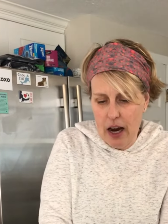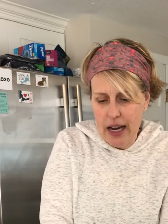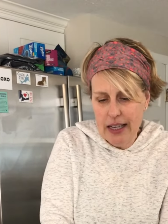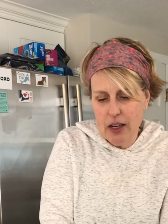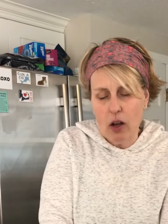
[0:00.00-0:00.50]

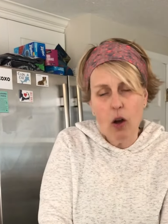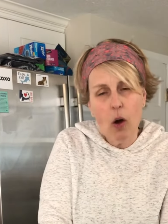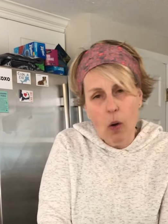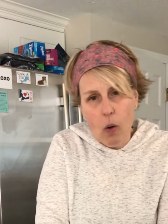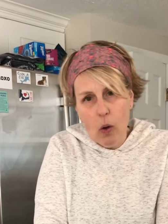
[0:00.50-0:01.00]
Is it
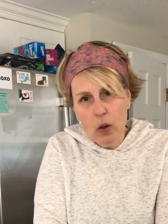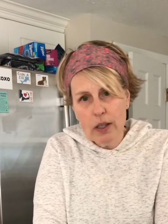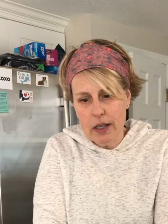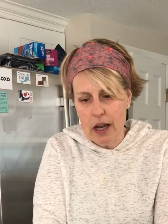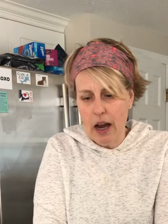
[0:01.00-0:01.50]

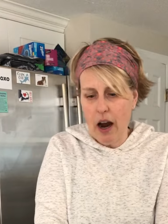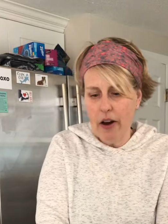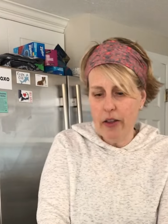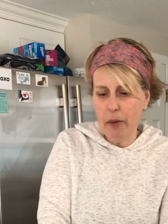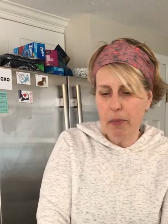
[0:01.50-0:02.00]
cold?
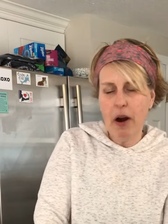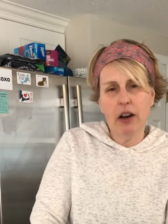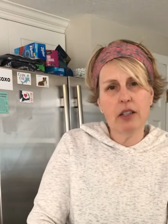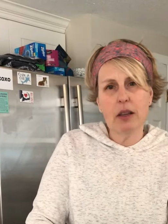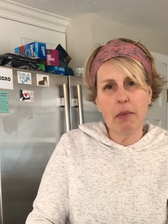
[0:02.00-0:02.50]
Are there
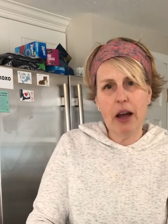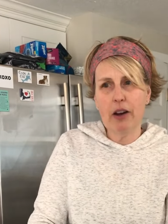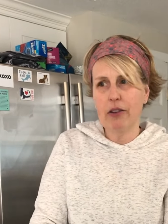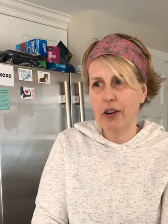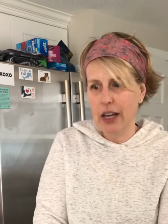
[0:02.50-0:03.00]
parts of the
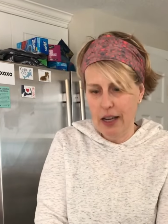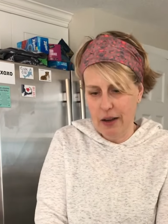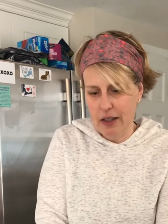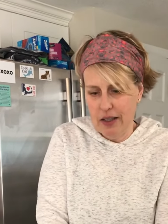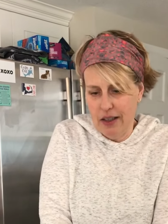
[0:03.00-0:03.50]
macaroni
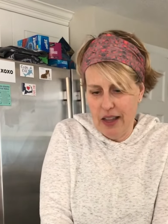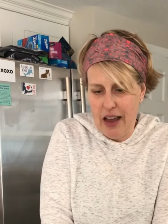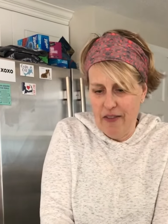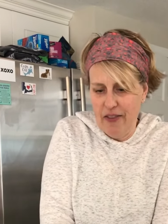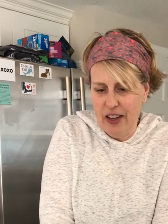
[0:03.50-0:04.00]

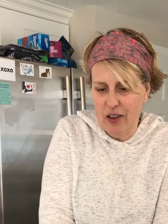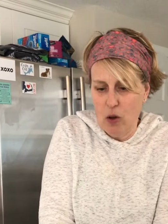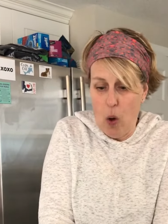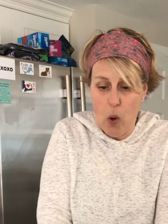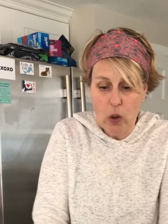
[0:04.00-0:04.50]
that feel
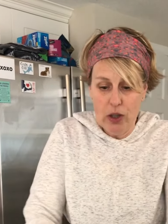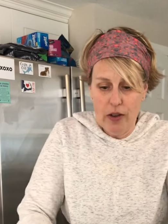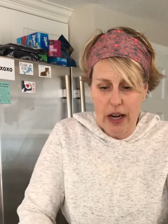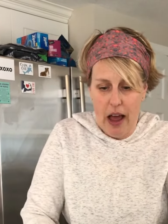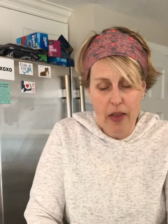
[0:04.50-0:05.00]
colder
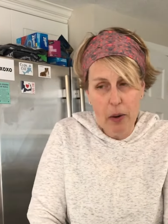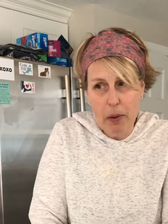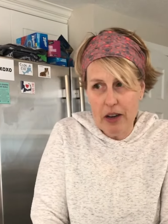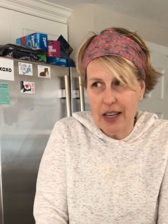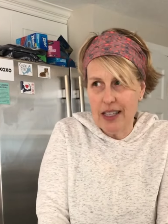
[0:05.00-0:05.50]
than other
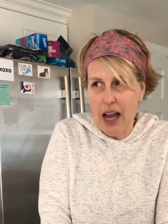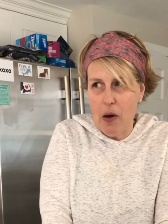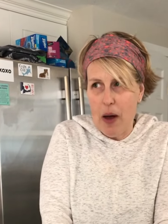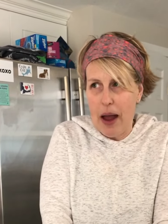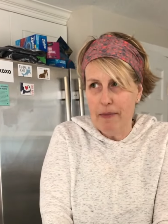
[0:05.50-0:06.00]
parts? That's
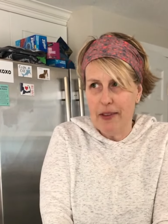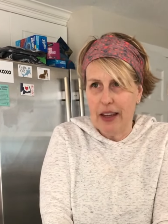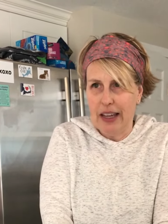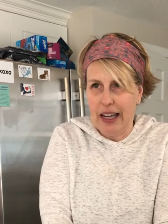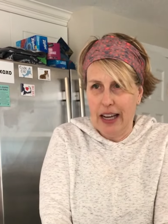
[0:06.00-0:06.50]
how I'm
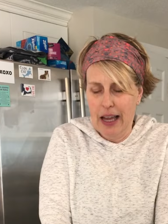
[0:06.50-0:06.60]
feeling.